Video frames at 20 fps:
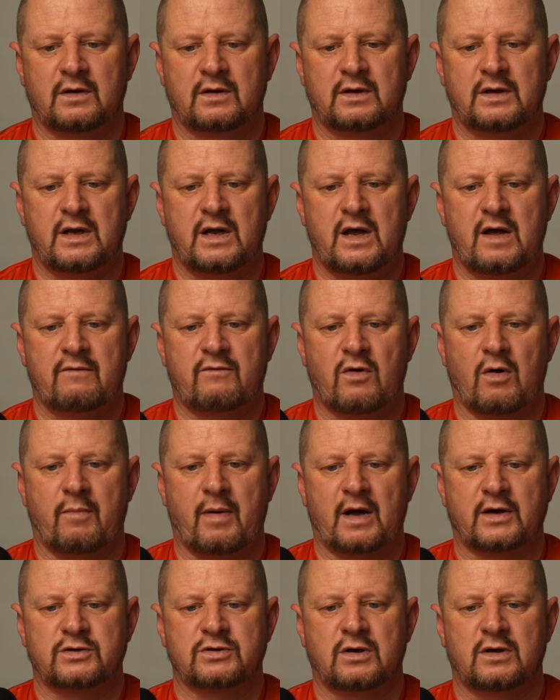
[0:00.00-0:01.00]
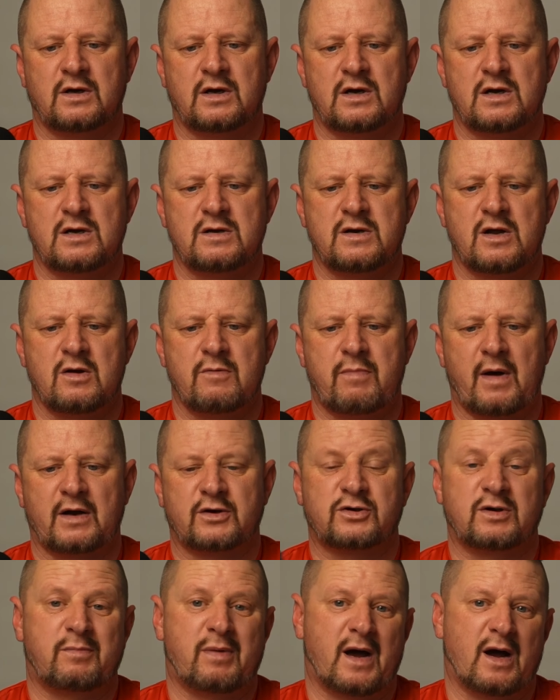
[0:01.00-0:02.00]
Yeah, I've got a battery. No
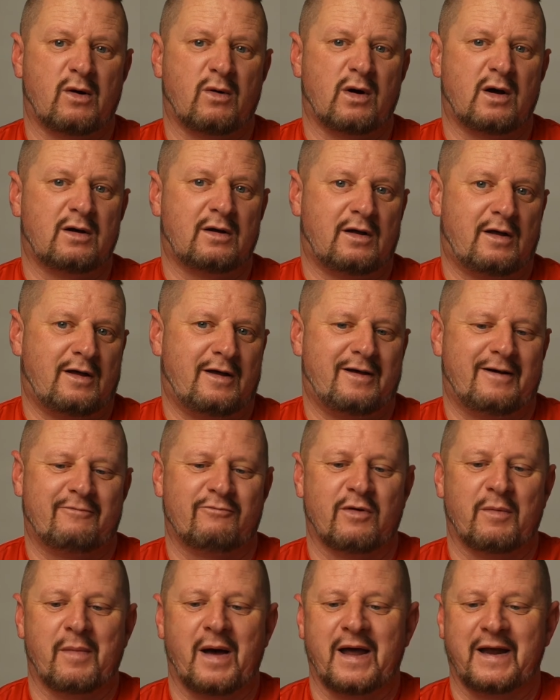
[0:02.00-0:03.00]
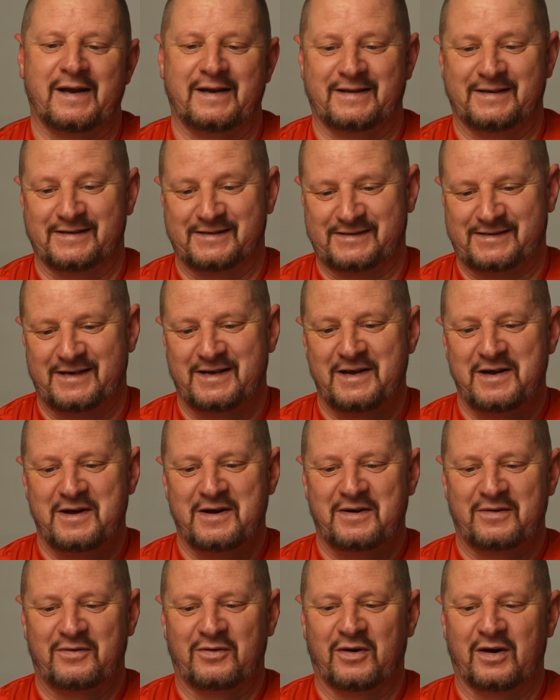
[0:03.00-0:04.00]
battery power remains.
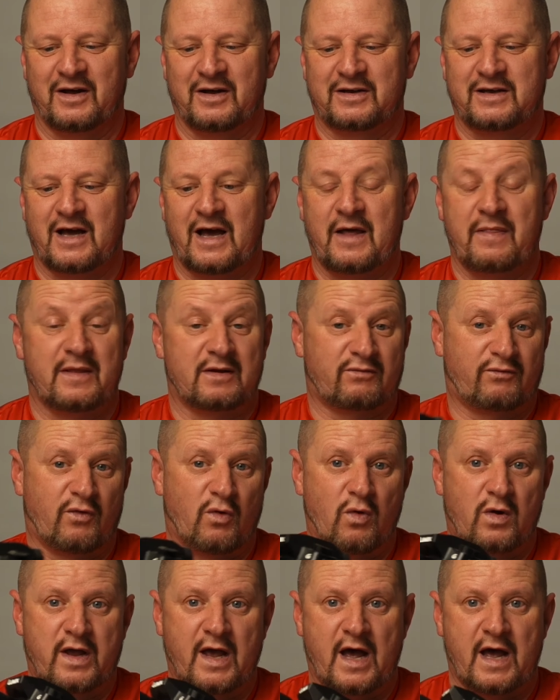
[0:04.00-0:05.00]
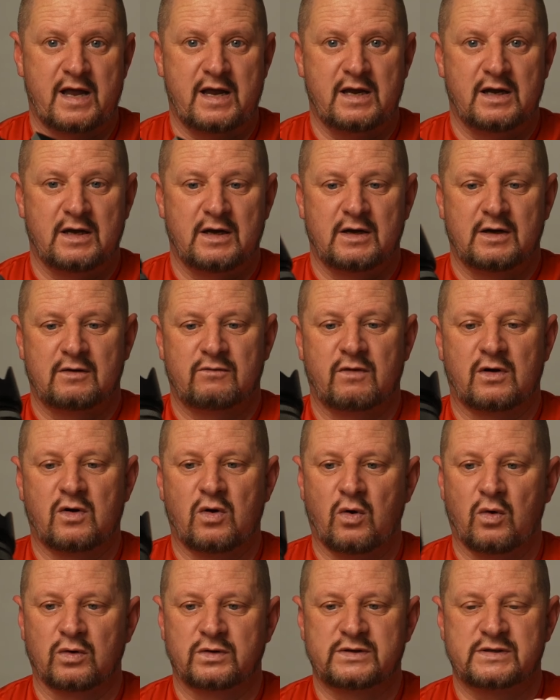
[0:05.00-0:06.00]
Right, okay, and this 4K
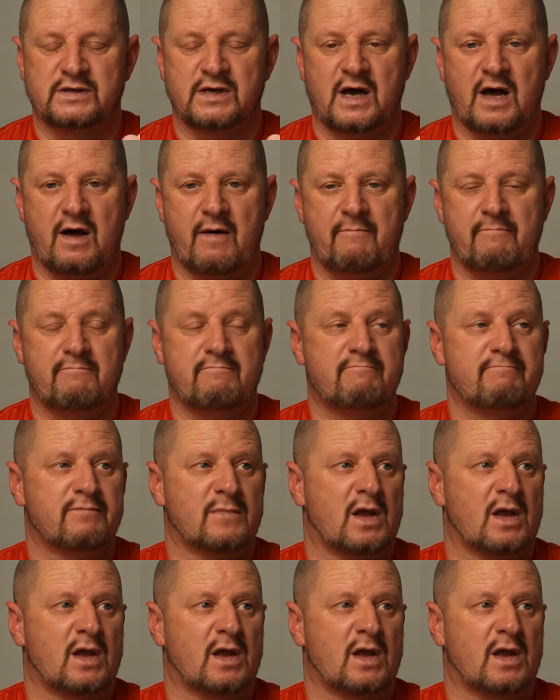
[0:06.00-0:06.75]
records 100